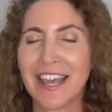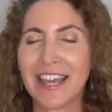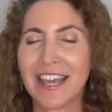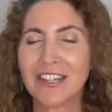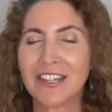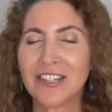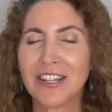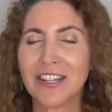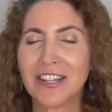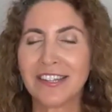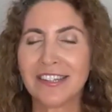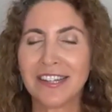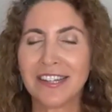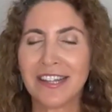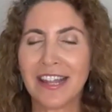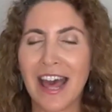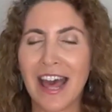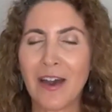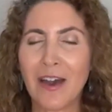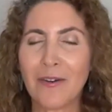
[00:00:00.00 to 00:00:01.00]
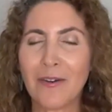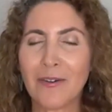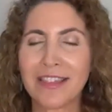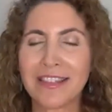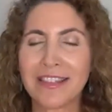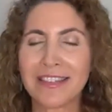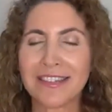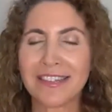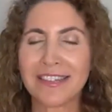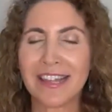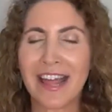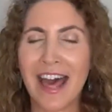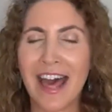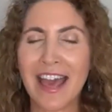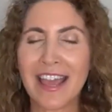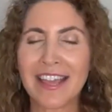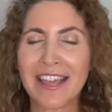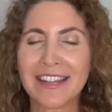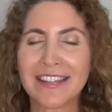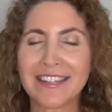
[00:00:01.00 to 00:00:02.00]
And just allowing this
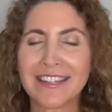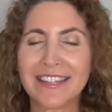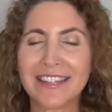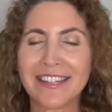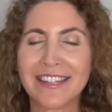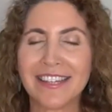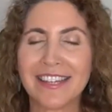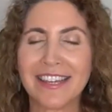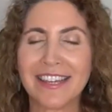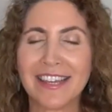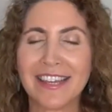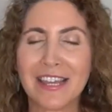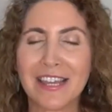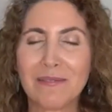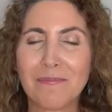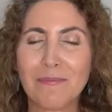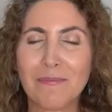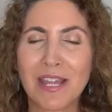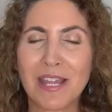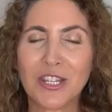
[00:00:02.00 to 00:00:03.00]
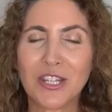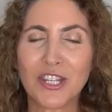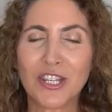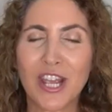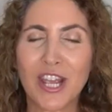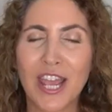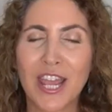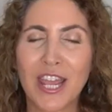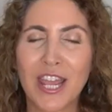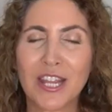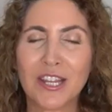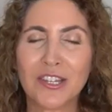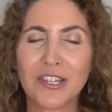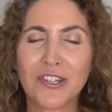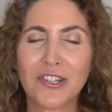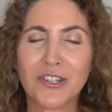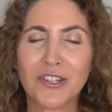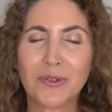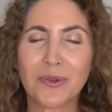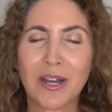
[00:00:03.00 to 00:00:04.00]
light, it may
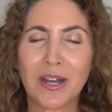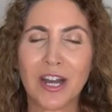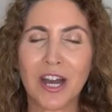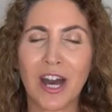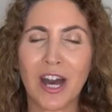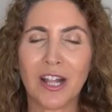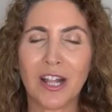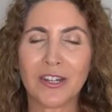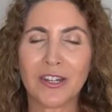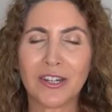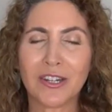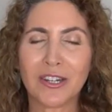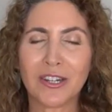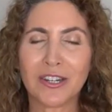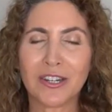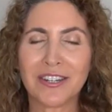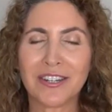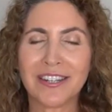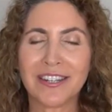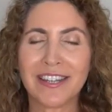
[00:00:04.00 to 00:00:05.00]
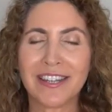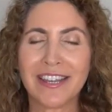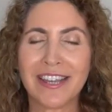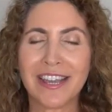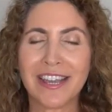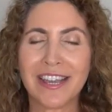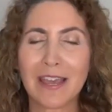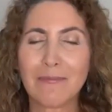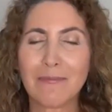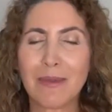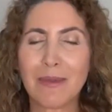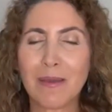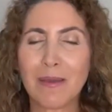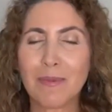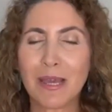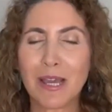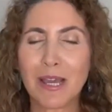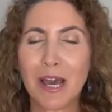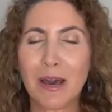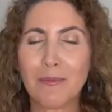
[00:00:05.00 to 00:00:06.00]
change to a color. It may
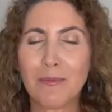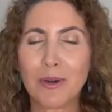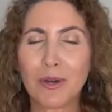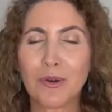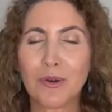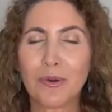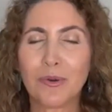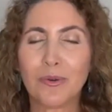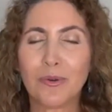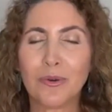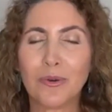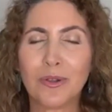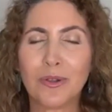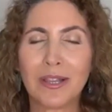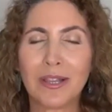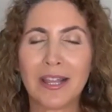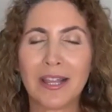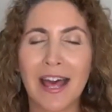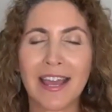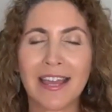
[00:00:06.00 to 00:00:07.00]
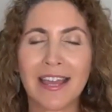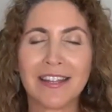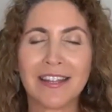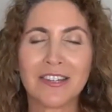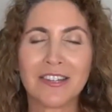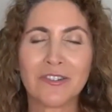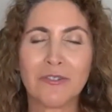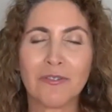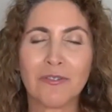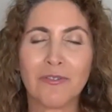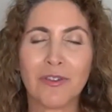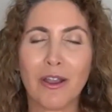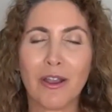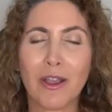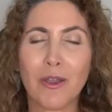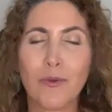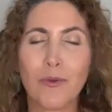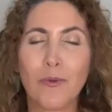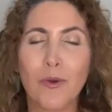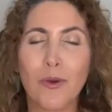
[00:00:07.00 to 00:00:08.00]
become a cool light or a
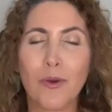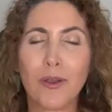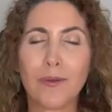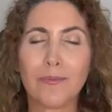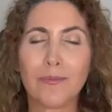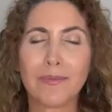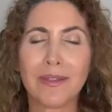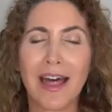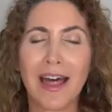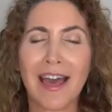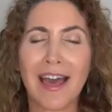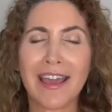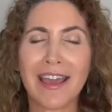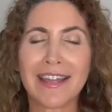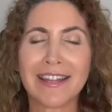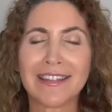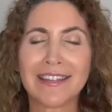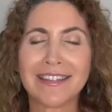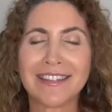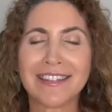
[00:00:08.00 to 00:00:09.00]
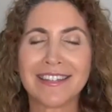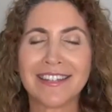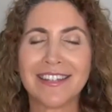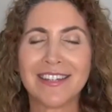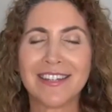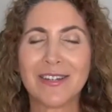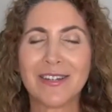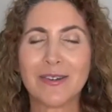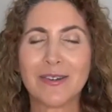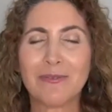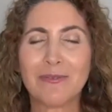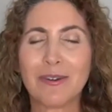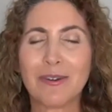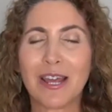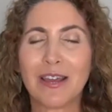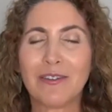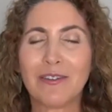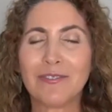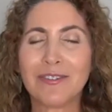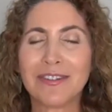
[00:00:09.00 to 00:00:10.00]
very warm light,
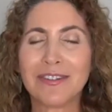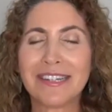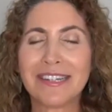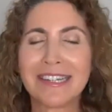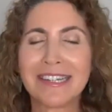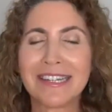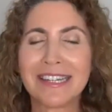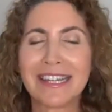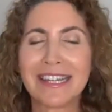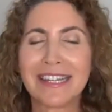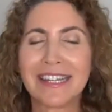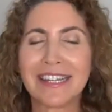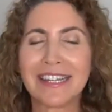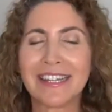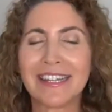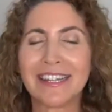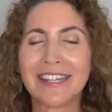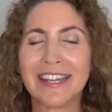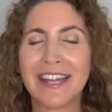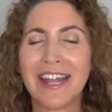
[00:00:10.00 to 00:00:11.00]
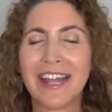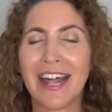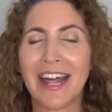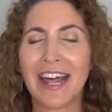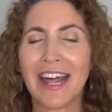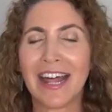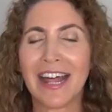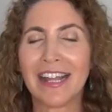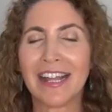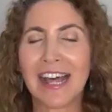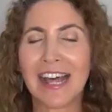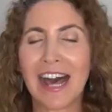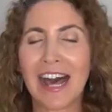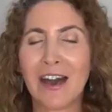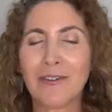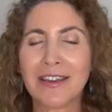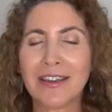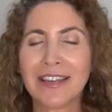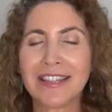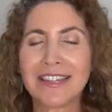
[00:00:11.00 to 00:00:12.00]
whatever is needed.
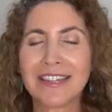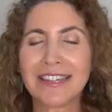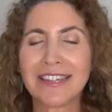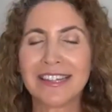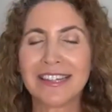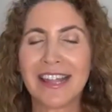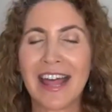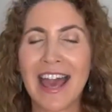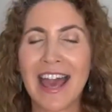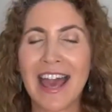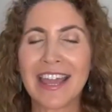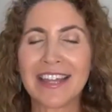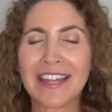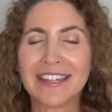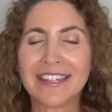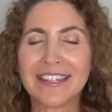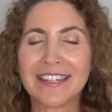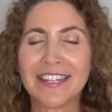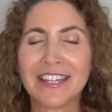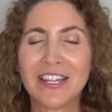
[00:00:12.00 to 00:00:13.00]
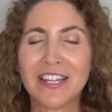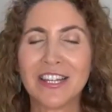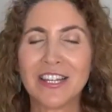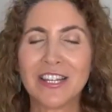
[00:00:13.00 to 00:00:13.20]
Allowing this light